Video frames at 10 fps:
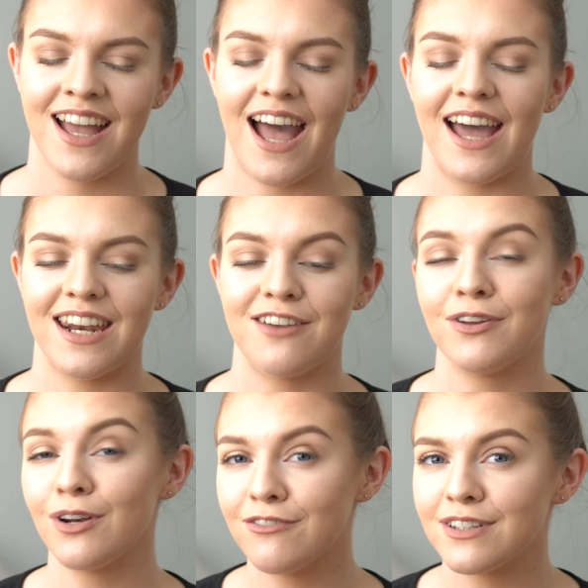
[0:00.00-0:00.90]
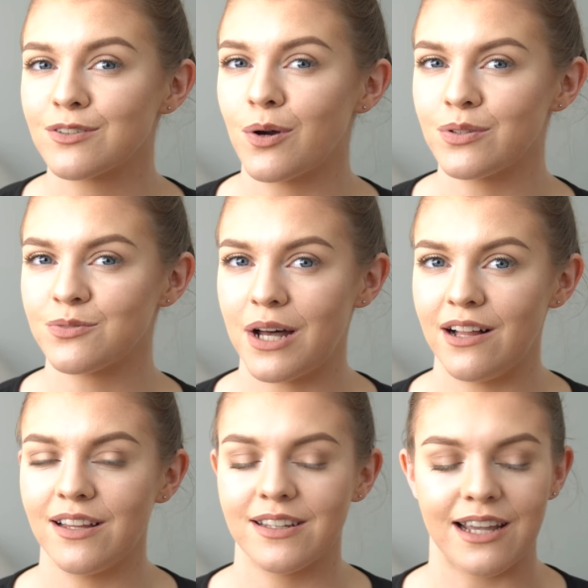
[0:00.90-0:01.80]
And if you love this quote as
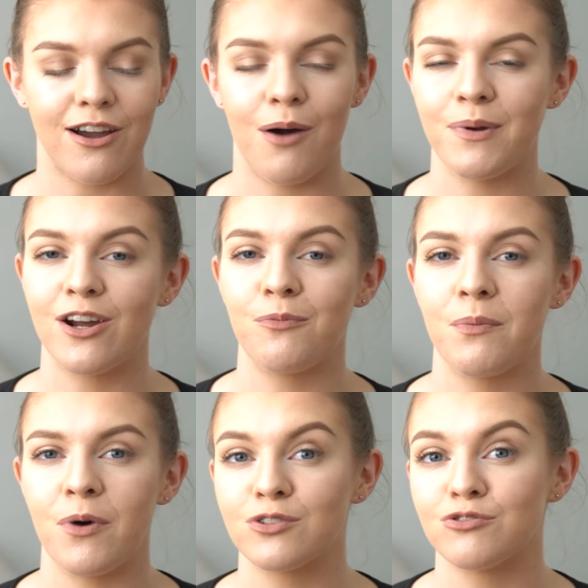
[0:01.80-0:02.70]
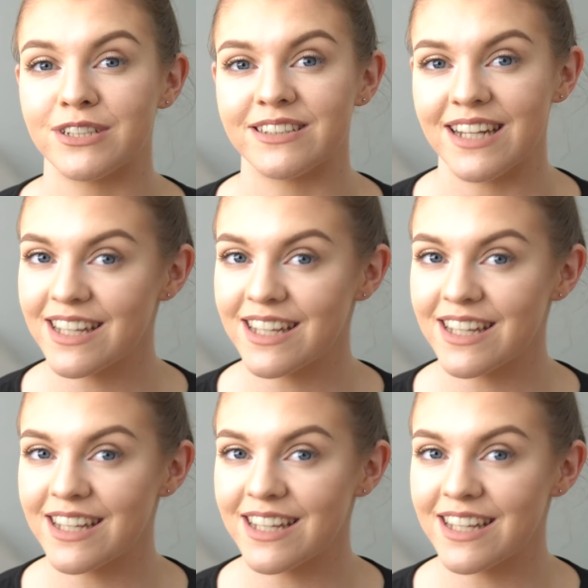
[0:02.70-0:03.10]
well, then comment on my most recent